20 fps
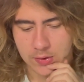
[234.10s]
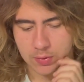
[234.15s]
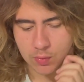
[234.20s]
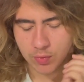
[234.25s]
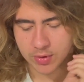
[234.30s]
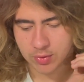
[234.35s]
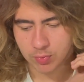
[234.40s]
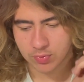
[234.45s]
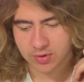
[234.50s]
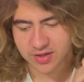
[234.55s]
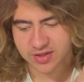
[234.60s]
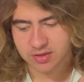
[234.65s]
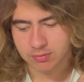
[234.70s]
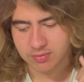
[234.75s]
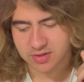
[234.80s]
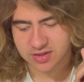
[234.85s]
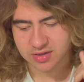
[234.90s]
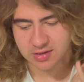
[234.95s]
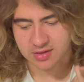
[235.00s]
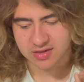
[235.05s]
when
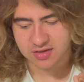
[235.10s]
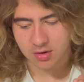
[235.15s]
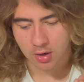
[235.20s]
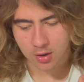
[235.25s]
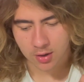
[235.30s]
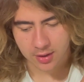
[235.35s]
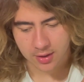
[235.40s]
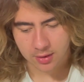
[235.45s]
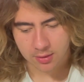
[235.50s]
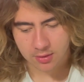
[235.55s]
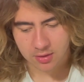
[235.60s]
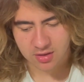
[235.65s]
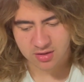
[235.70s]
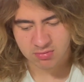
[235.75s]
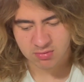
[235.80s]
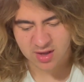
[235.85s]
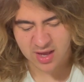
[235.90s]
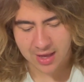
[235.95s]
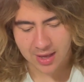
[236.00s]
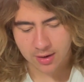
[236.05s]
Wilson was still starting
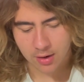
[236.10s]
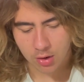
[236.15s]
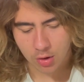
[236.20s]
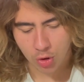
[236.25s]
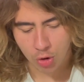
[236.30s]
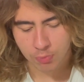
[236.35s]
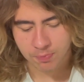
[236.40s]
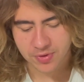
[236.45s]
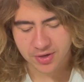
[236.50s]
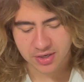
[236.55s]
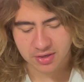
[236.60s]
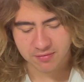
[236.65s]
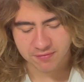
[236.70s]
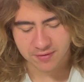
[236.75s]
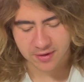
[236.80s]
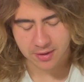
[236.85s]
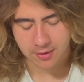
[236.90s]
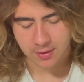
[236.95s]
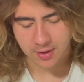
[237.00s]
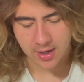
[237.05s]
because we had hope that he could
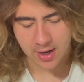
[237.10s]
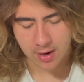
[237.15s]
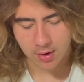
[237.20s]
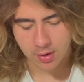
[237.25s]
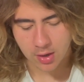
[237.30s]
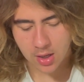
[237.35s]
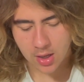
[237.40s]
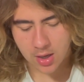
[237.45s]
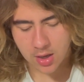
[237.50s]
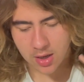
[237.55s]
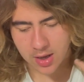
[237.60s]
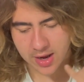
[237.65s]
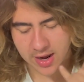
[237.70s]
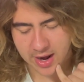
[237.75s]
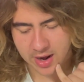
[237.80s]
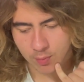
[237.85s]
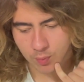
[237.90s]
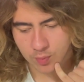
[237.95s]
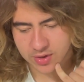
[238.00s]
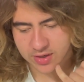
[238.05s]
figure it out.
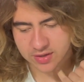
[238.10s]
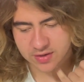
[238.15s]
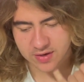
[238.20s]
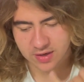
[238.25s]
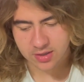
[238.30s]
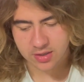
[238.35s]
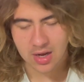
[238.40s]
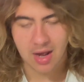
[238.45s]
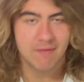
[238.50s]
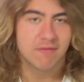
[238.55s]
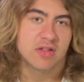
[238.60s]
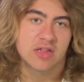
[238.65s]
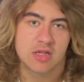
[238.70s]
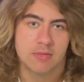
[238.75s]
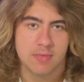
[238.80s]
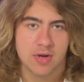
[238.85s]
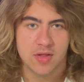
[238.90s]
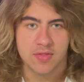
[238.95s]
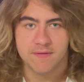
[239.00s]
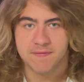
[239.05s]
And we didn't obviously
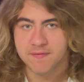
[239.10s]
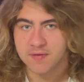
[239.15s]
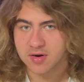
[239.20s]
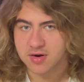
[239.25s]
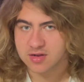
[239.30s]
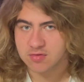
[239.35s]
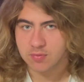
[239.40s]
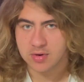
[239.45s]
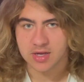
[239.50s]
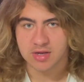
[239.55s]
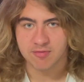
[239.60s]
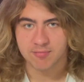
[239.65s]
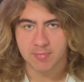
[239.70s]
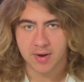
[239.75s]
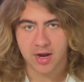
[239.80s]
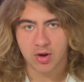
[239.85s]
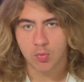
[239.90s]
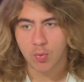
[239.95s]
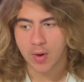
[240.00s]
admit it the first week of Mike